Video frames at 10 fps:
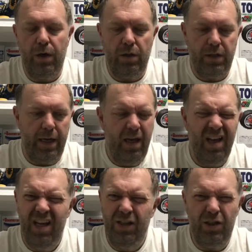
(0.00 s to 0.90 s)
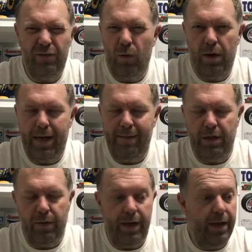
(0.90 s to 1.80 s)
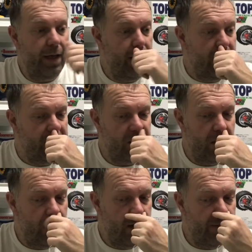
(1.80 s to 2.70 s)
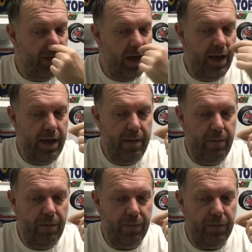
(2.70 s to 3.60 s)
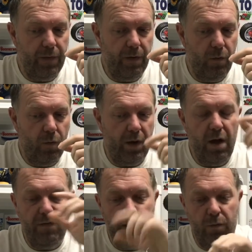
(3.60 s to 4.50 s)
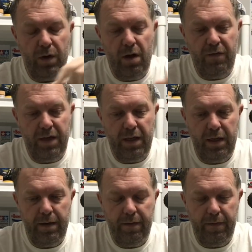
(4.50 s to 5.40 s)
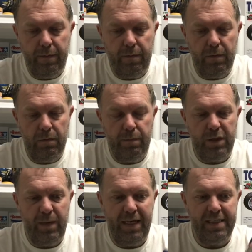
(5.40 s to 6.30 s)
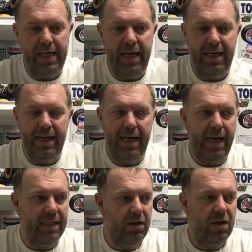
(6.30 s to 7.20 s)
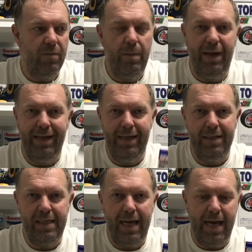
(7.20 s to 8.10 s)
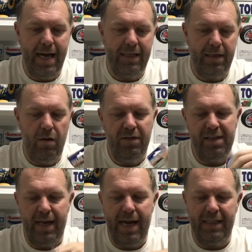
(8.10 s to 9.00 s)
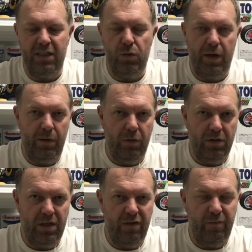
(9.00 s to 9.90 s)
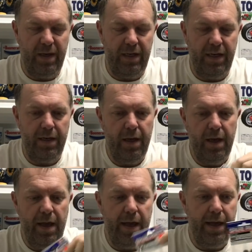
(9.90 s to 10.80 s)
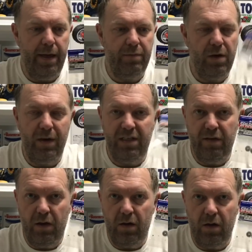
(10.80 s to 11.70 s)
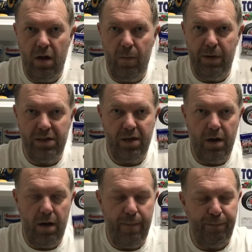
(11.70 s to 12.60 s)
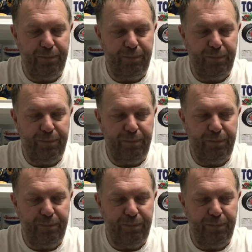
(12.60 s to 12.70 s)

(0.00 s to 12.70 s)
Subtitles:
motor just for what I'm doing. So we got the speed set in, and then I had to look at my pinions that I had. Now, obviously I had the 21 tooth pinion, so I went to the local hobby store.